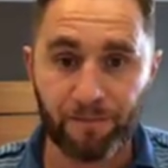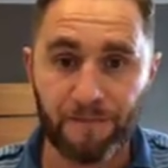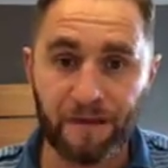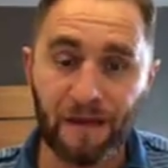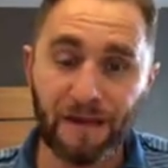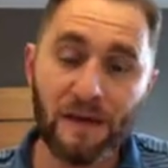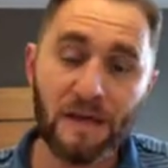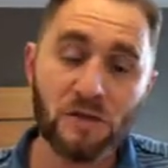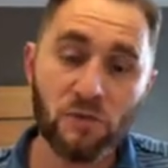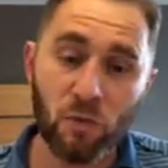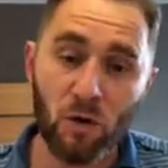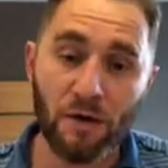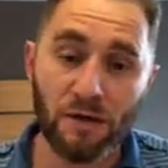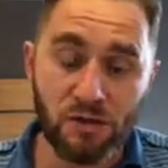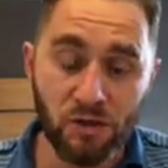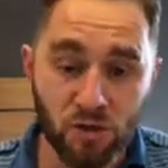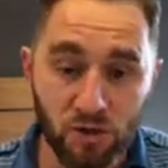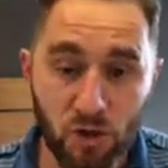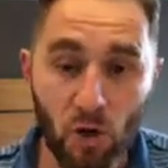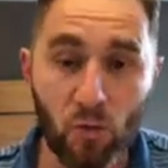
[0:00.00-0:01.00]
And that's why
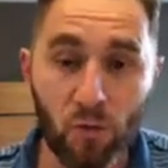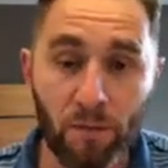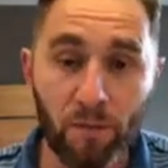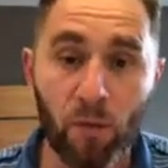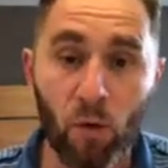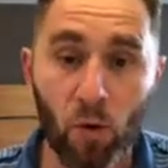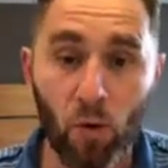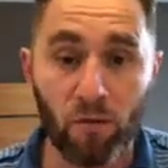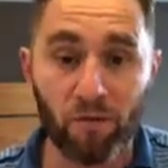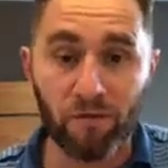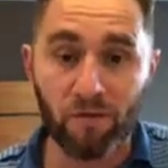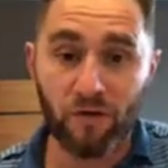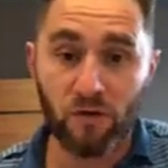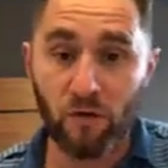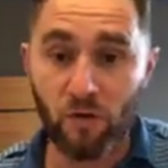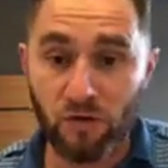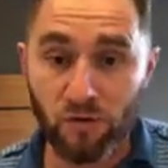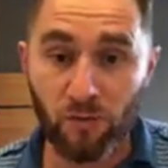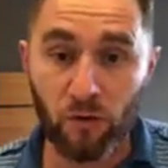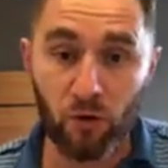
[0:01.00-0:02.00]
it's so important for
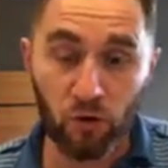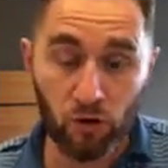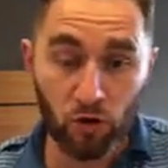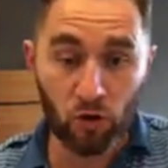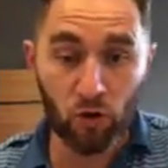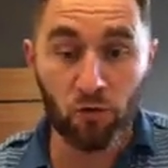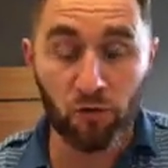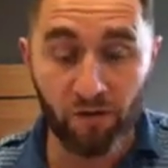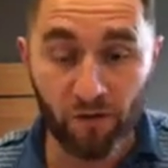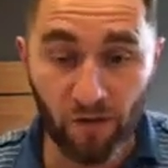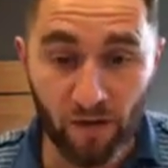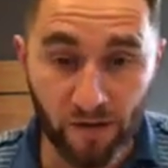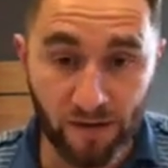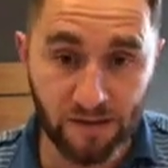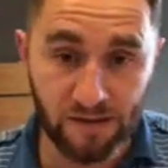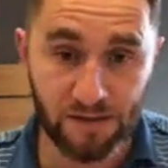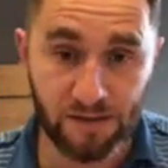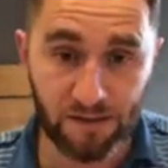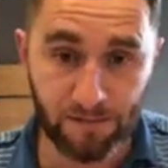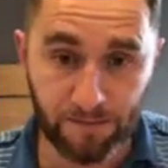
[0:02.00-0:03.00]
you to put you
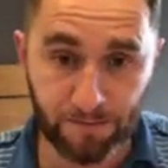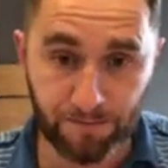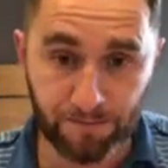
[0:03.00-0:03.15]
first.